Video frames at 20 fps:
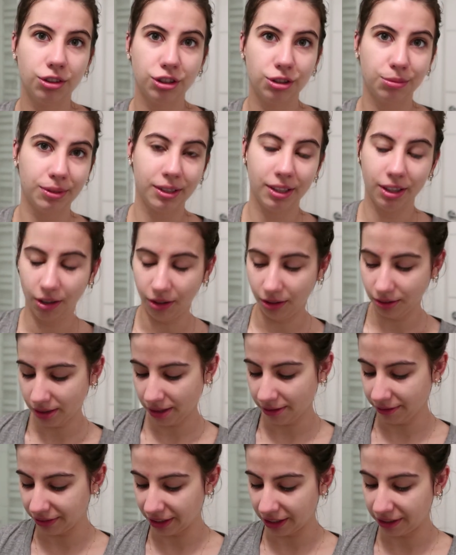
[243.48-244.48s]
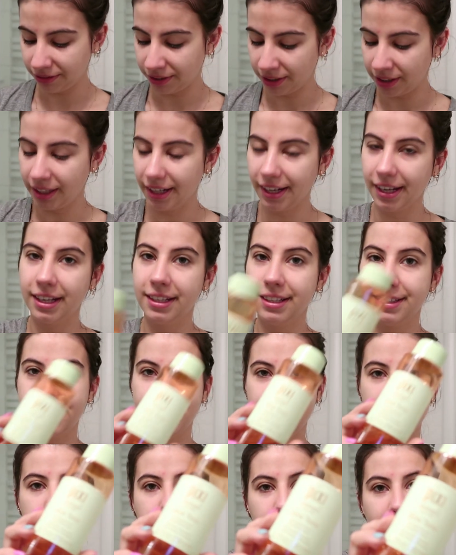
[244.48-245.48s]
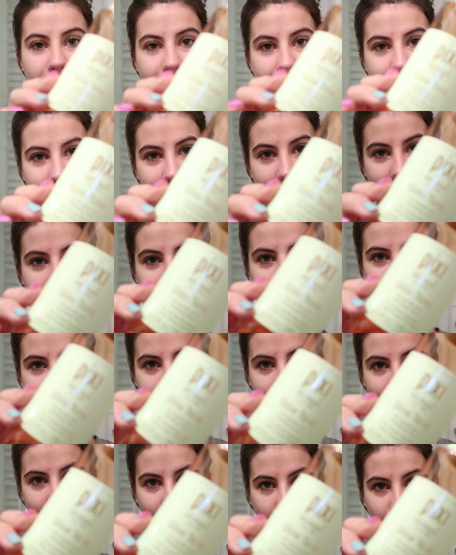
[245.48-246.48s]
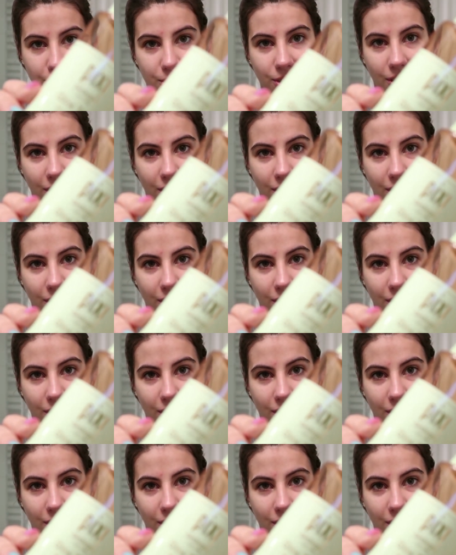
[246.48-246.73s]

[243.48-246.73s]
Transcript: ultimate all-time favorite is the Pixi Glow